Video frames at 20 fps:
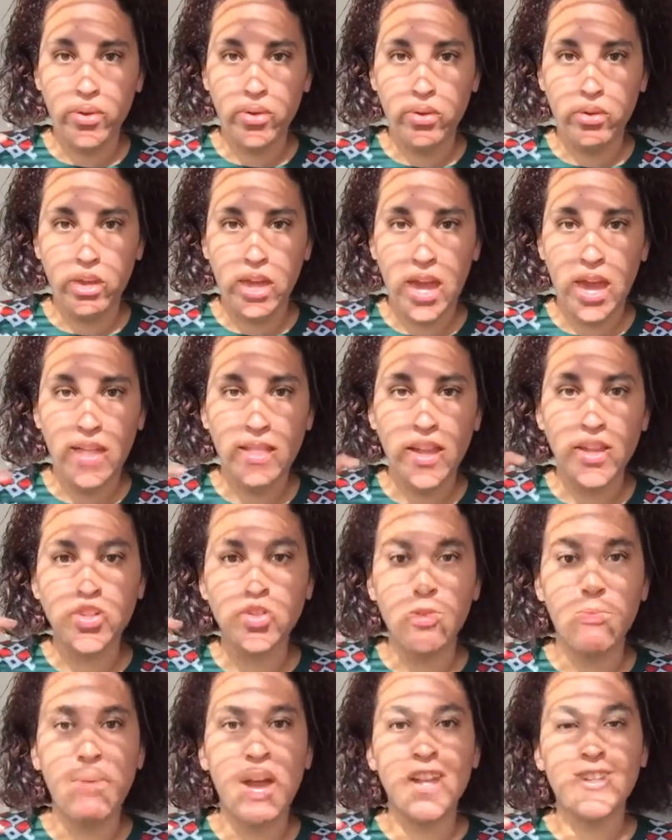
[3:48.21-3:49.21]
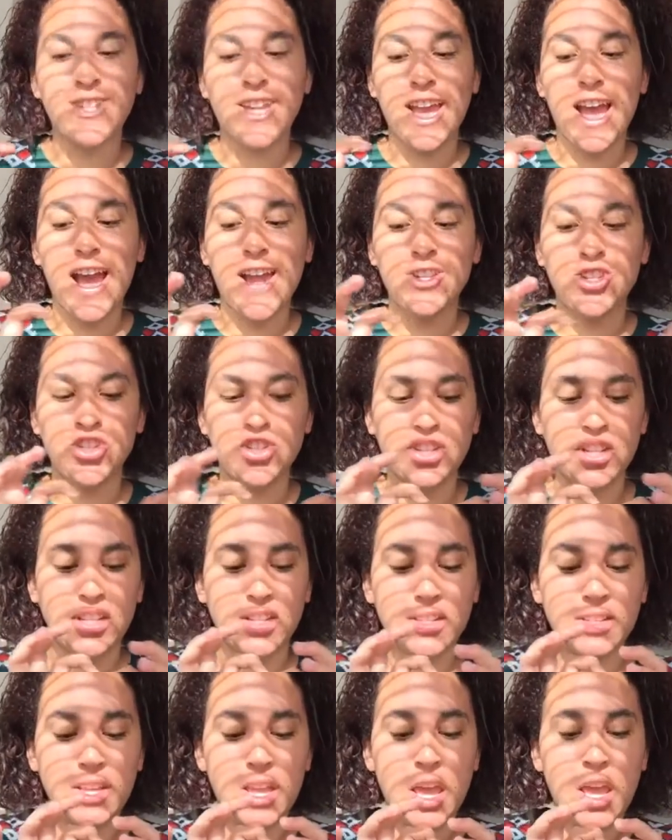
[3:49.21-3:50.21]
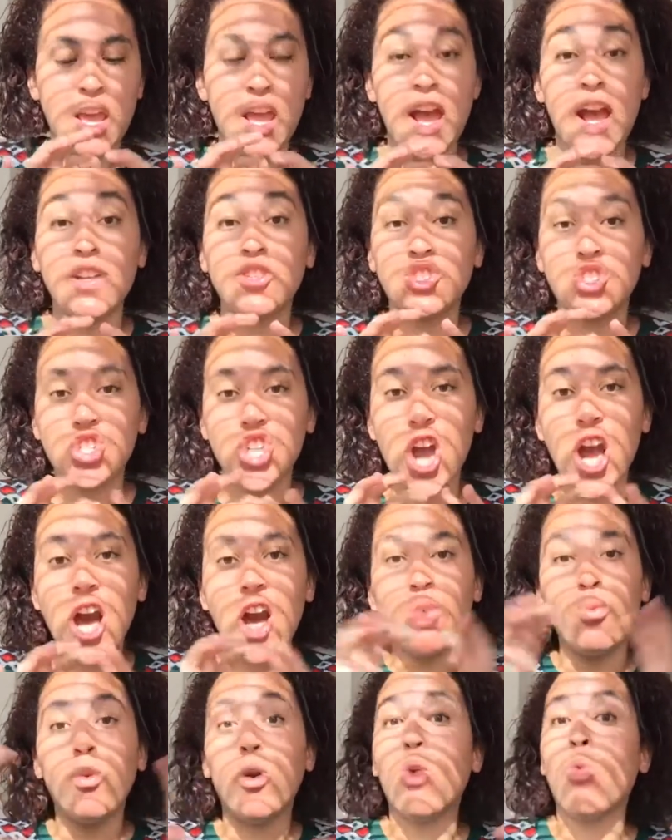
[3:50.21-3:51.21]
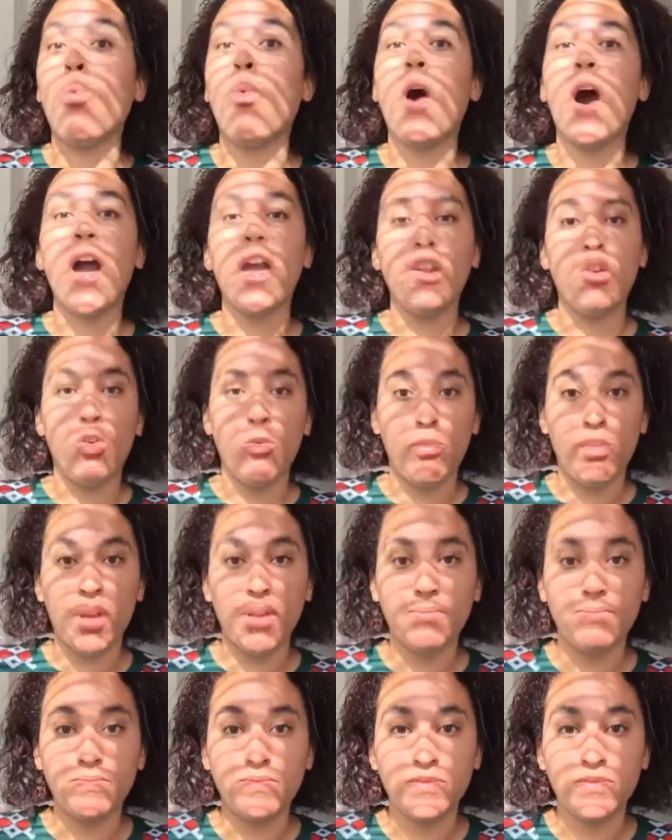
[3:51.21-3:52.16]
Okay, I like to imagine consciousness as a child. We're wide open.